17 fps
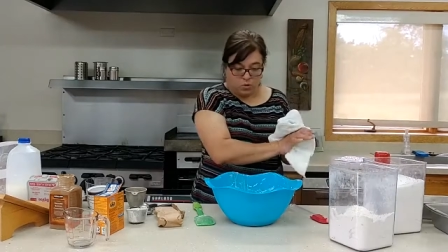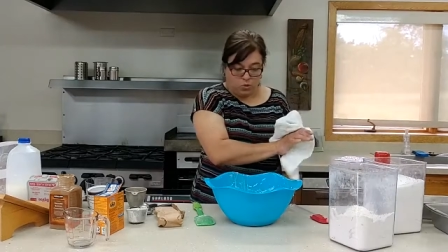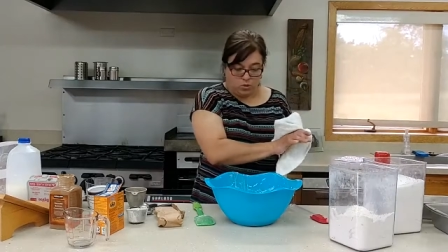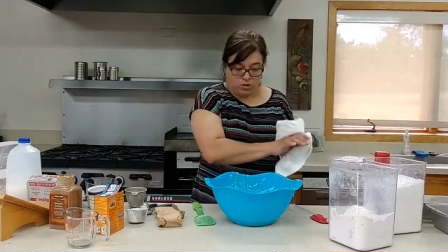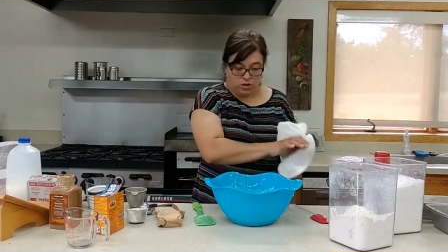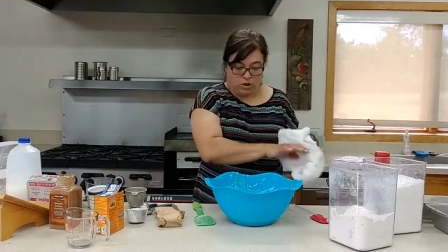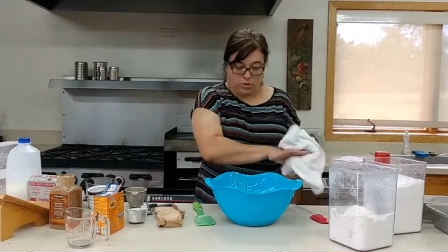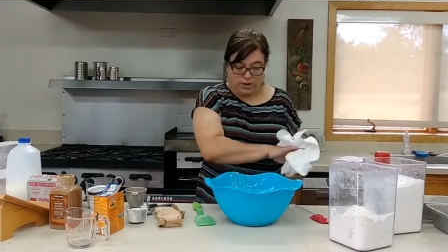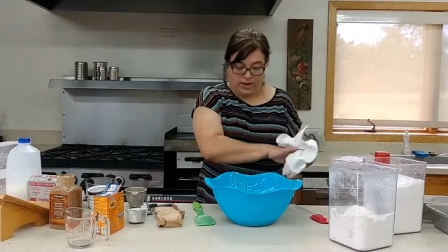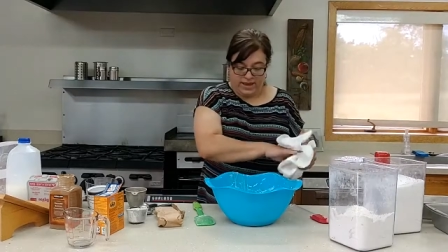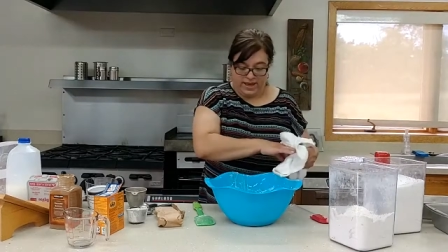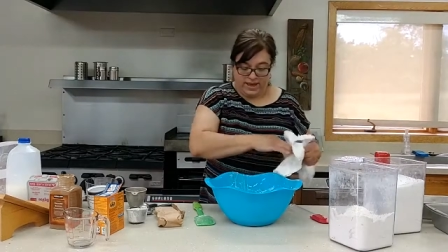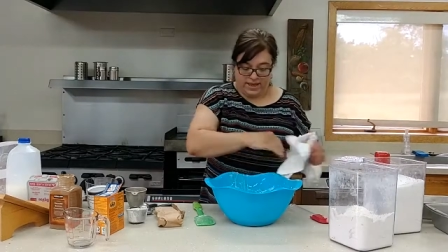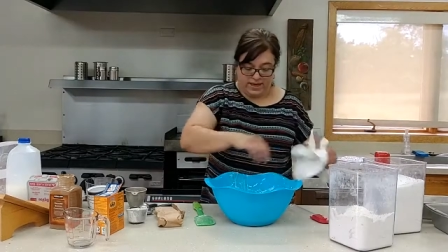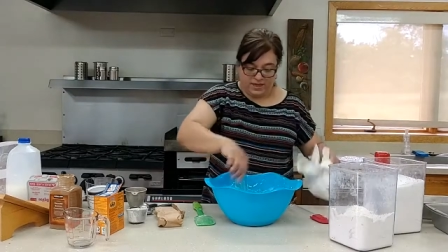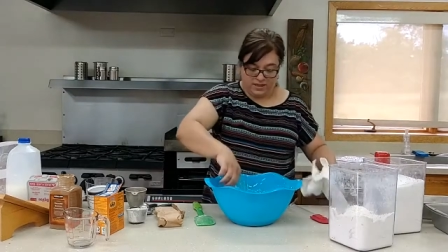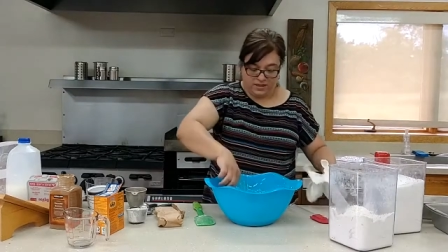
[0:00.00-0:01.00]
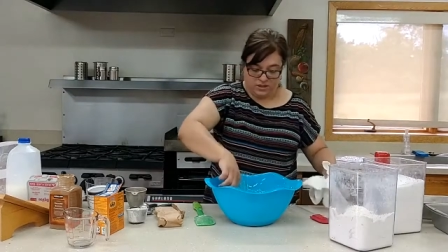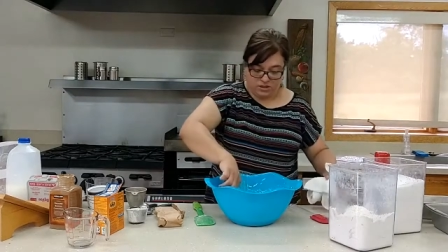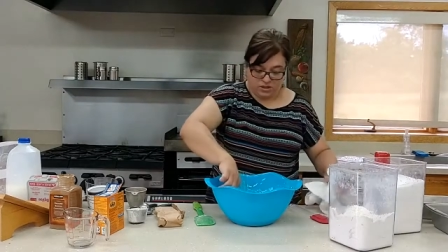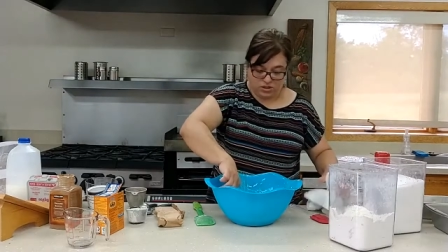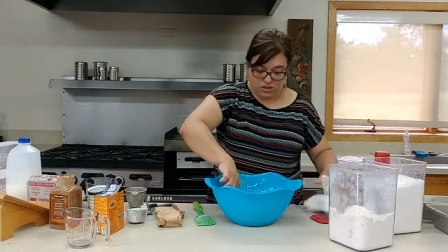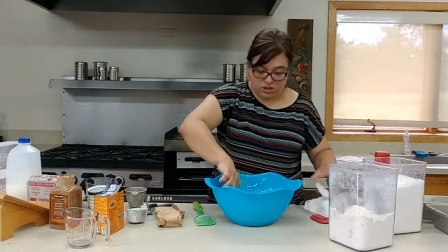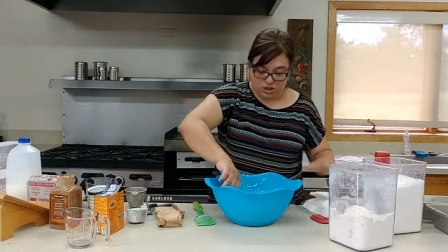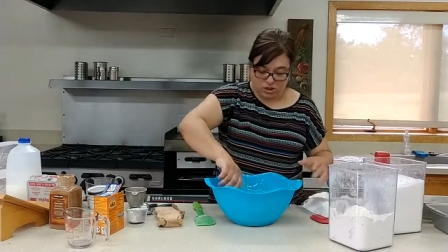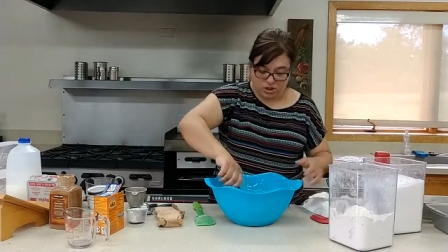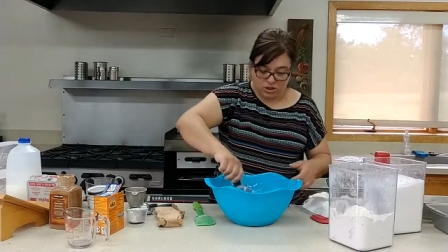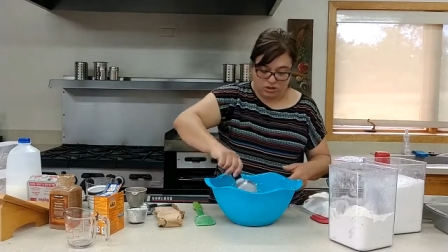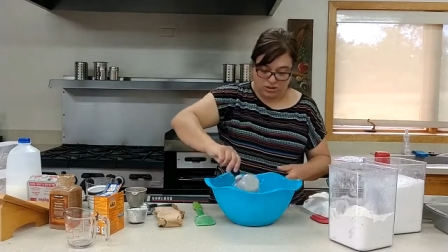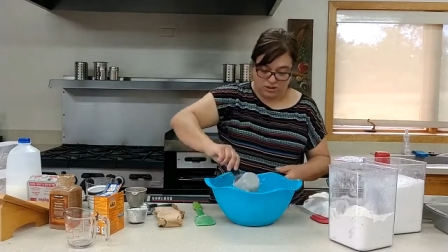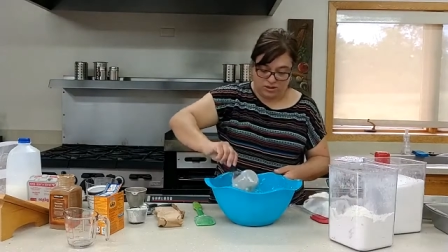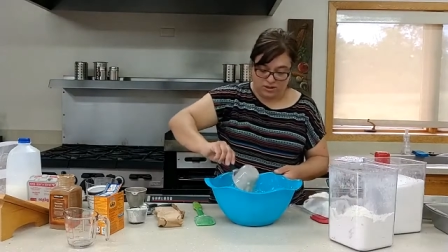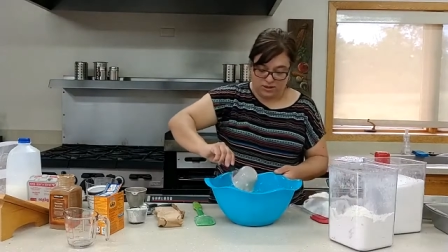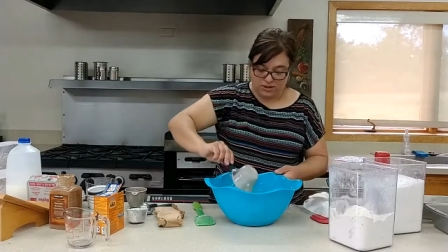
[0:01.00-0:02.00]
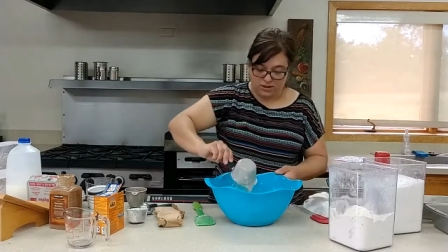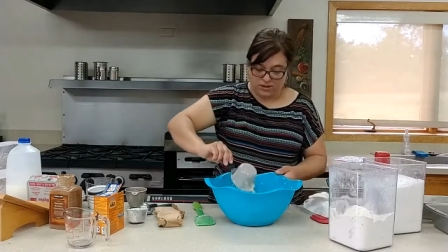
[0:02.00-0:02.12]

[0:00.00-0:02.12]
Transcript: we'll go ahead and start